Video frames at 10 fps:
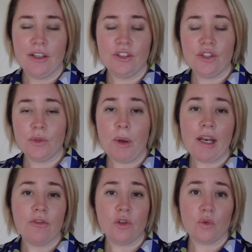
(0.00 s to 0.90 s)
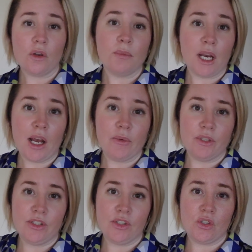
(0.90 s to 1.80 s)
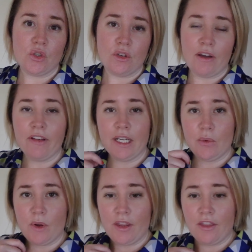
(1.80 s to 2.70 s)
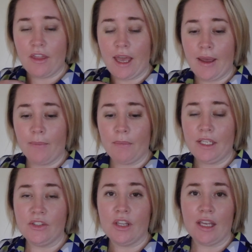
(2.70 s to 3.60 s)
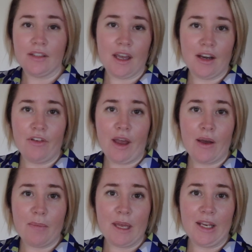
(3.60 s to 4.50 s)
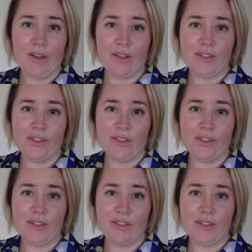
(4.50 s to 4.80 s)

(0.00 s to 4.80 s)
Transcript: She was part of the group that I was traveling with, and so that's kind of how I met her.